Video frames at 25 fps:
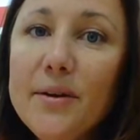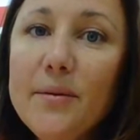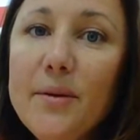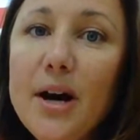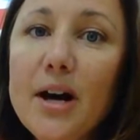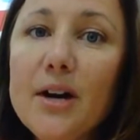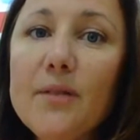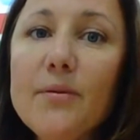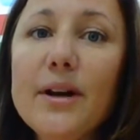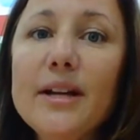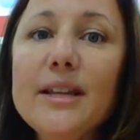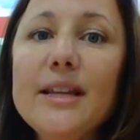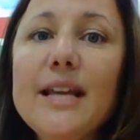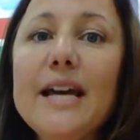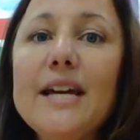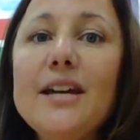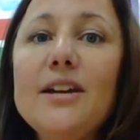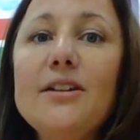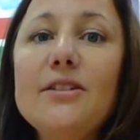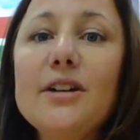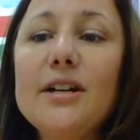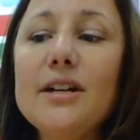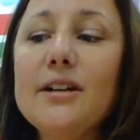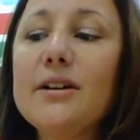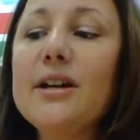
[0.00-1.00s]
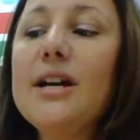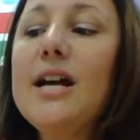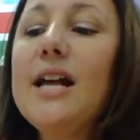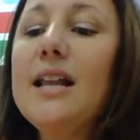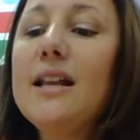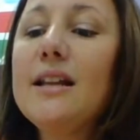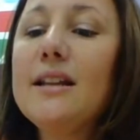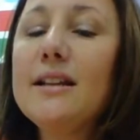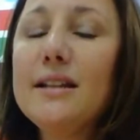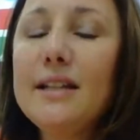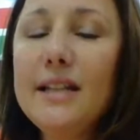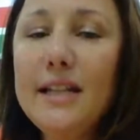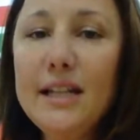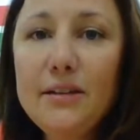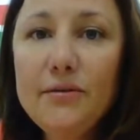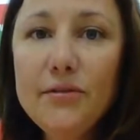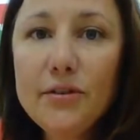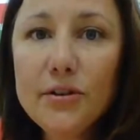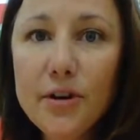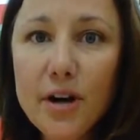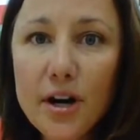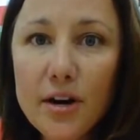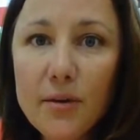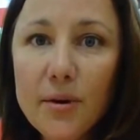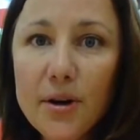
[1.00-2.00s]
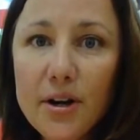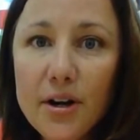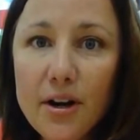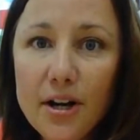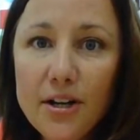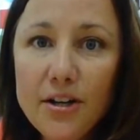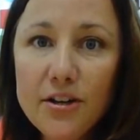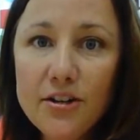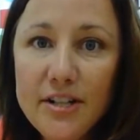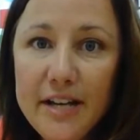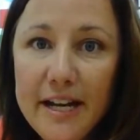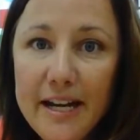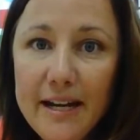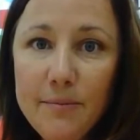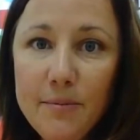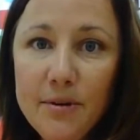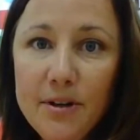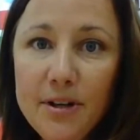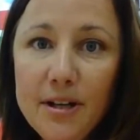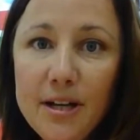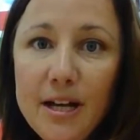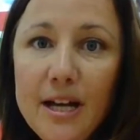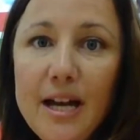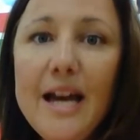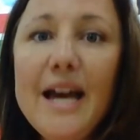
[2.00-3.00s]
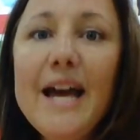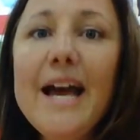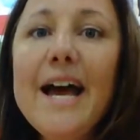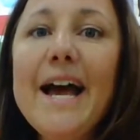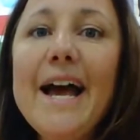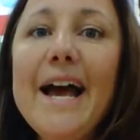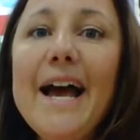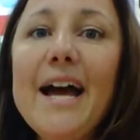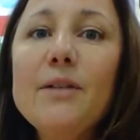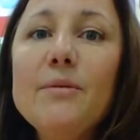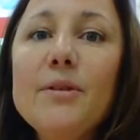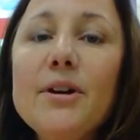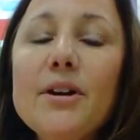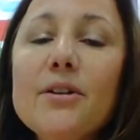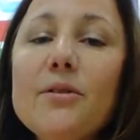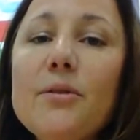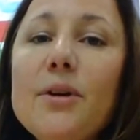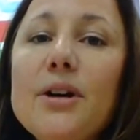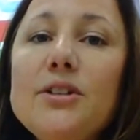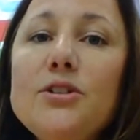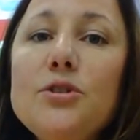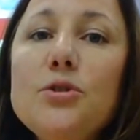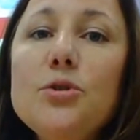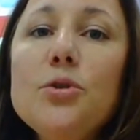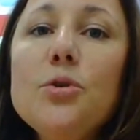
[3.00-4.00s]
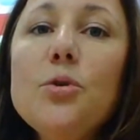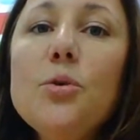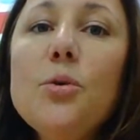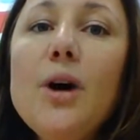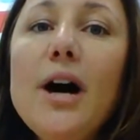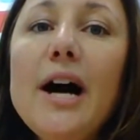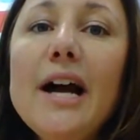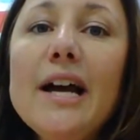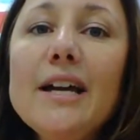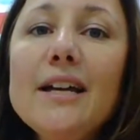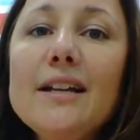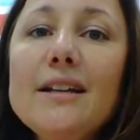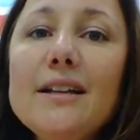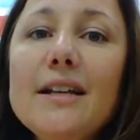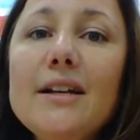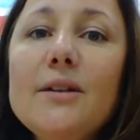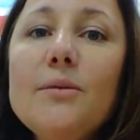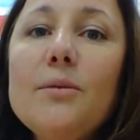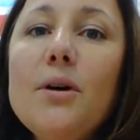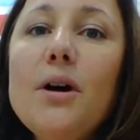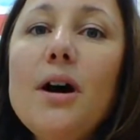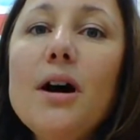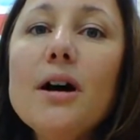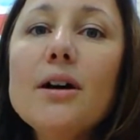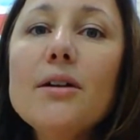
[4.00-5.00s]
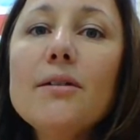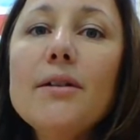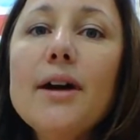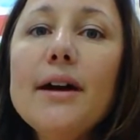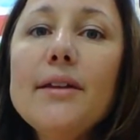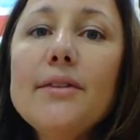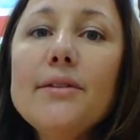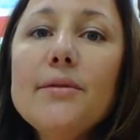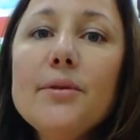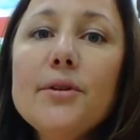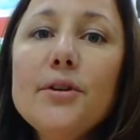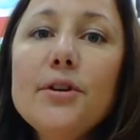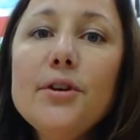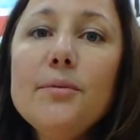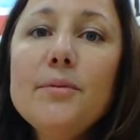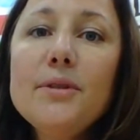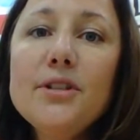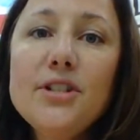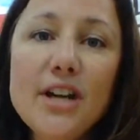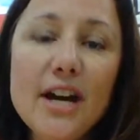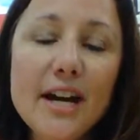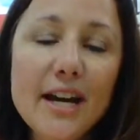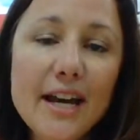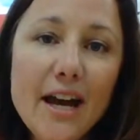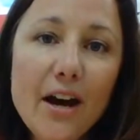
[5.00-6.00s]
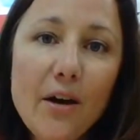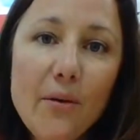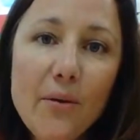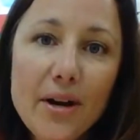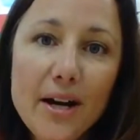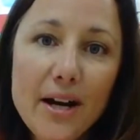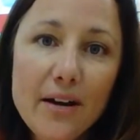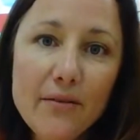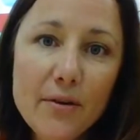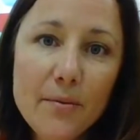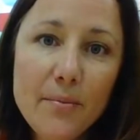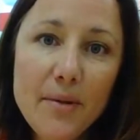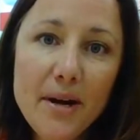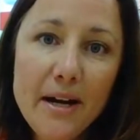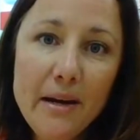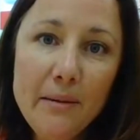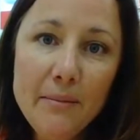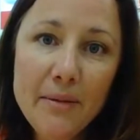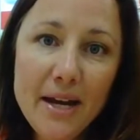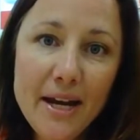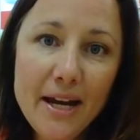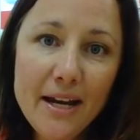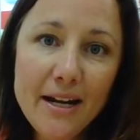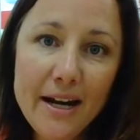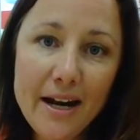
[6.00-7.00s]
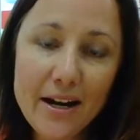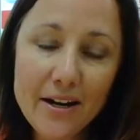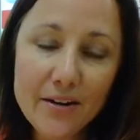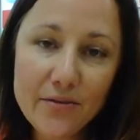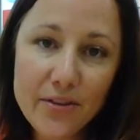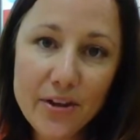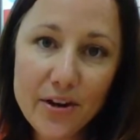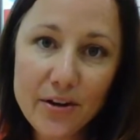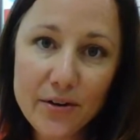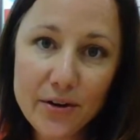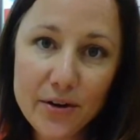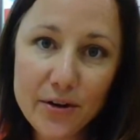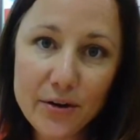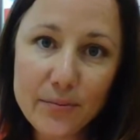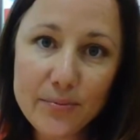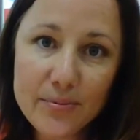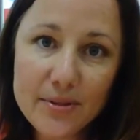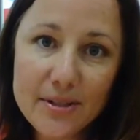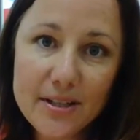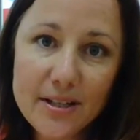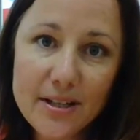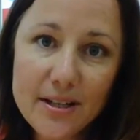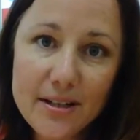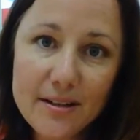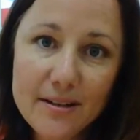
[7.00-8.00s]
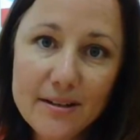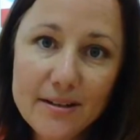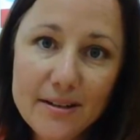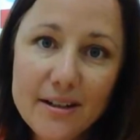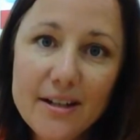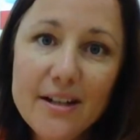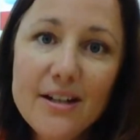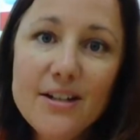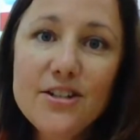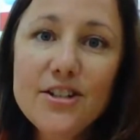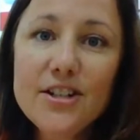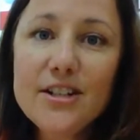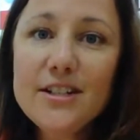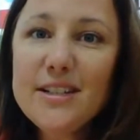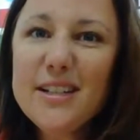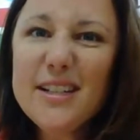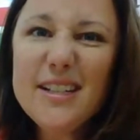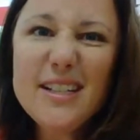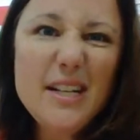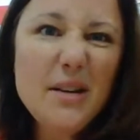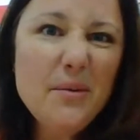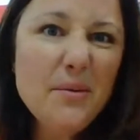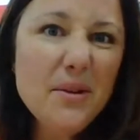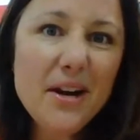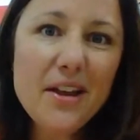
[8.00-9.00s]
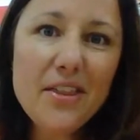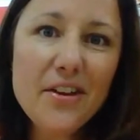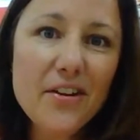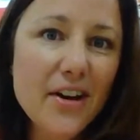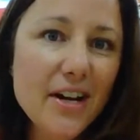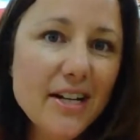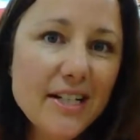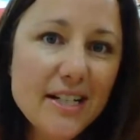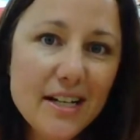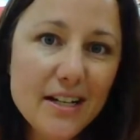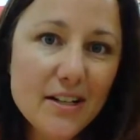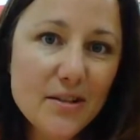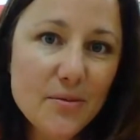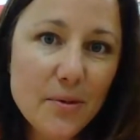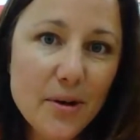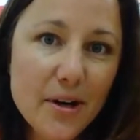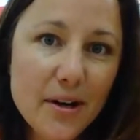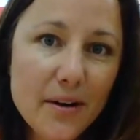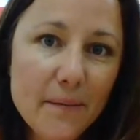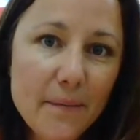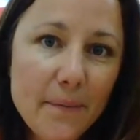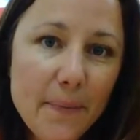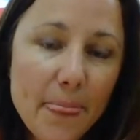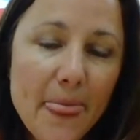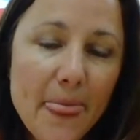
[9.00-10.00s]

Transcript: walk where I'd like you to leave your artwork on your table, and we are going to quietly walk around the room and check out what everybody made out of their oops, just to see what other ideas were.